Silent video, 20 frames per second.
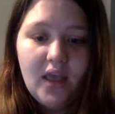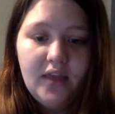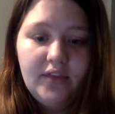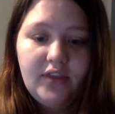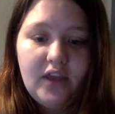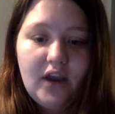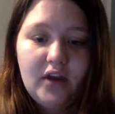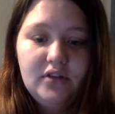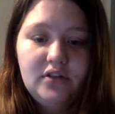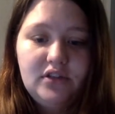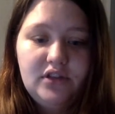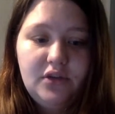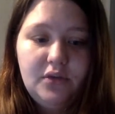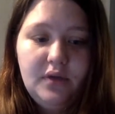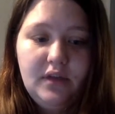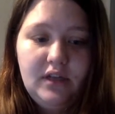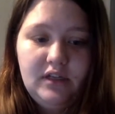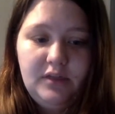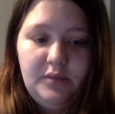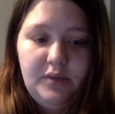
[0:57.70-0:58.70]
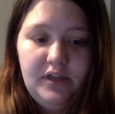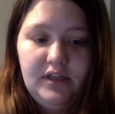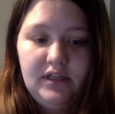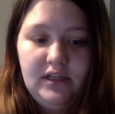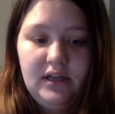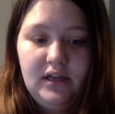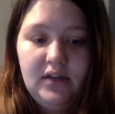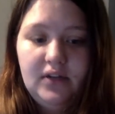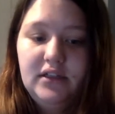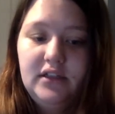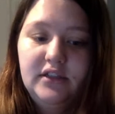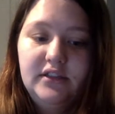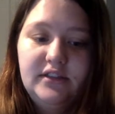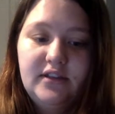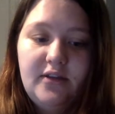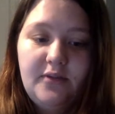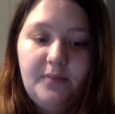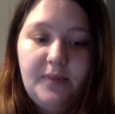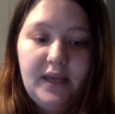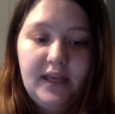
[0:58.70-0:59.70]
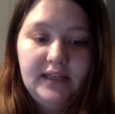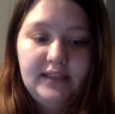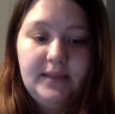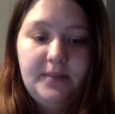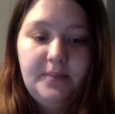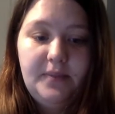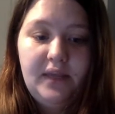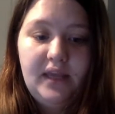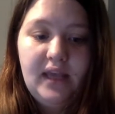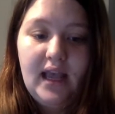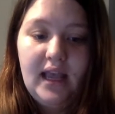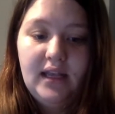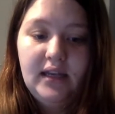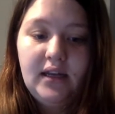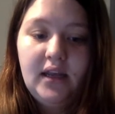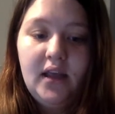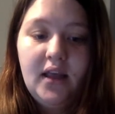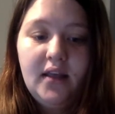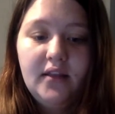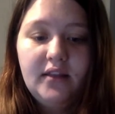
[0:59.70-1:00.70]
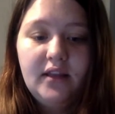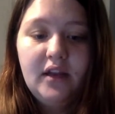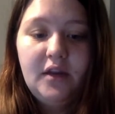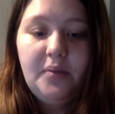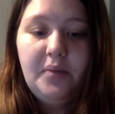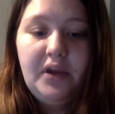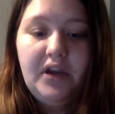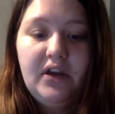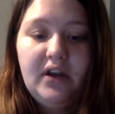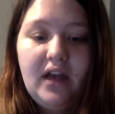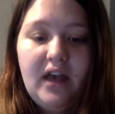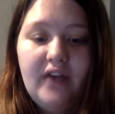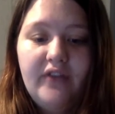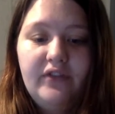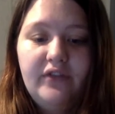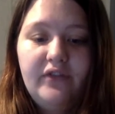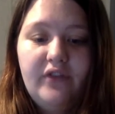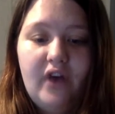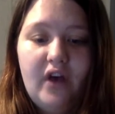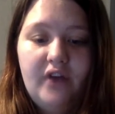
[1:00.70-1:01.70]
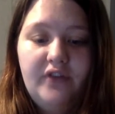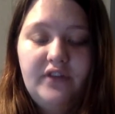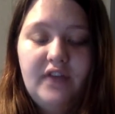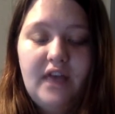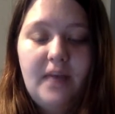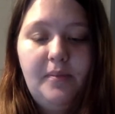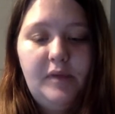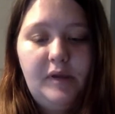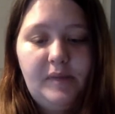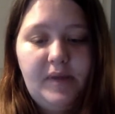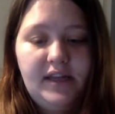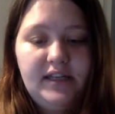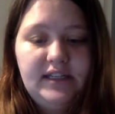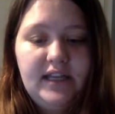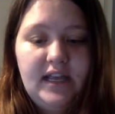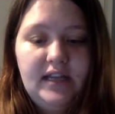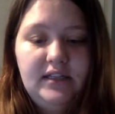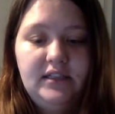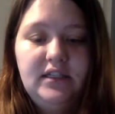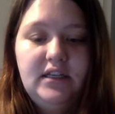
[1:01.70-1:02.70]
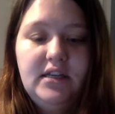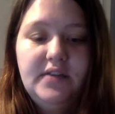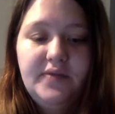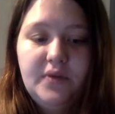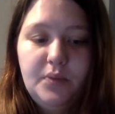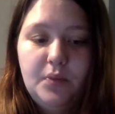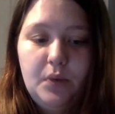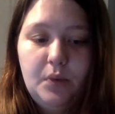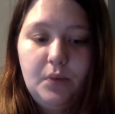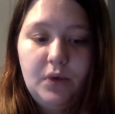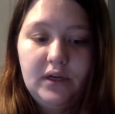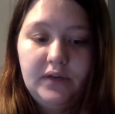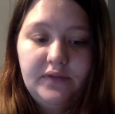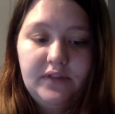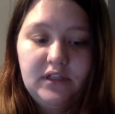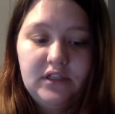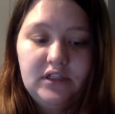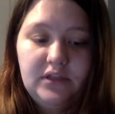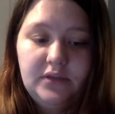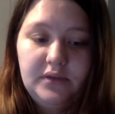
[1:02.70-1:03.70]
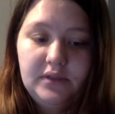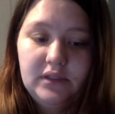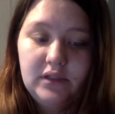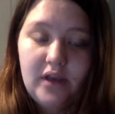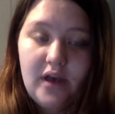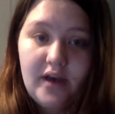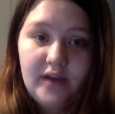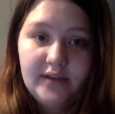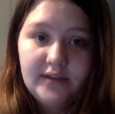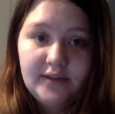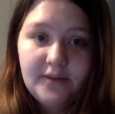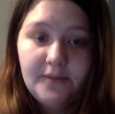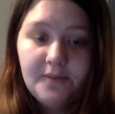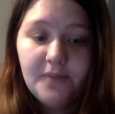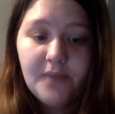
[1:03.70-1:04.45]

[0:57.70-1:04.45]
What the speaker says: There are two independent alleles of PSMB8 that appear to have evolved and be maintained even when one of the two is lost.